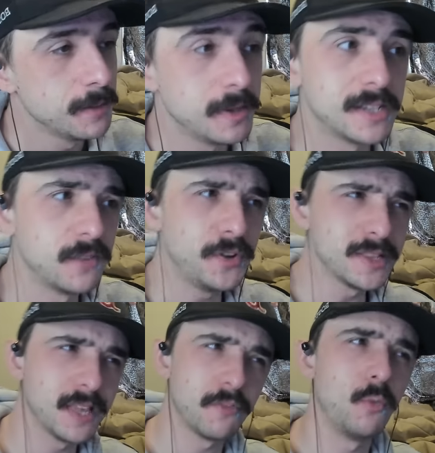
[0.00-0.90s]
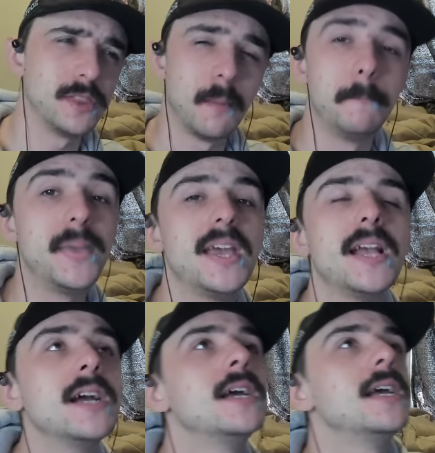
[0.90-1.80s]
Because if you're living with the
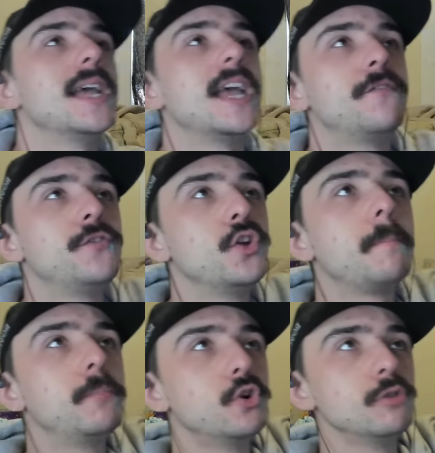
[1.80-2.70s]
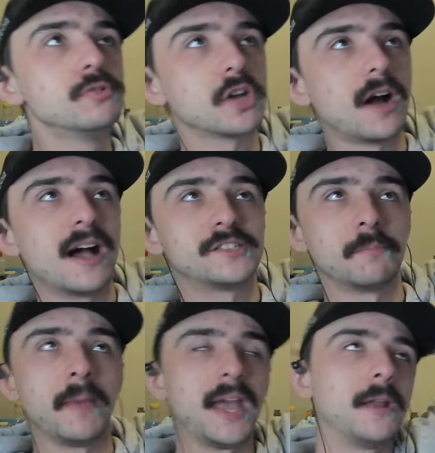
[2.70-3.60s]
big, if your boobs as a
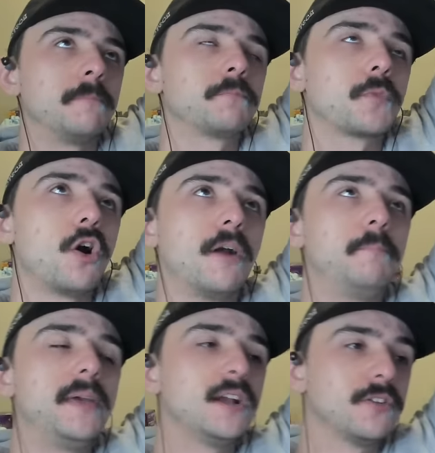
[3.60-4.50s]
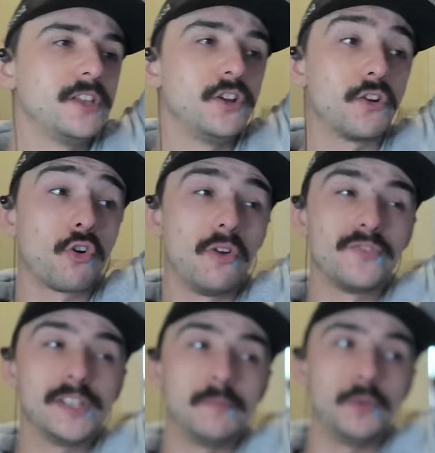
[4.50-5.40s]
man are bigger than your
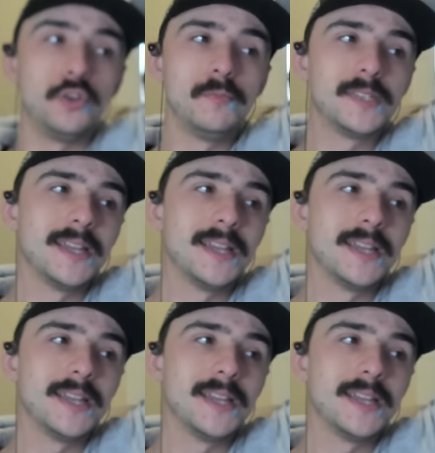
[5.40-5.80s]
girlfriend's boobs,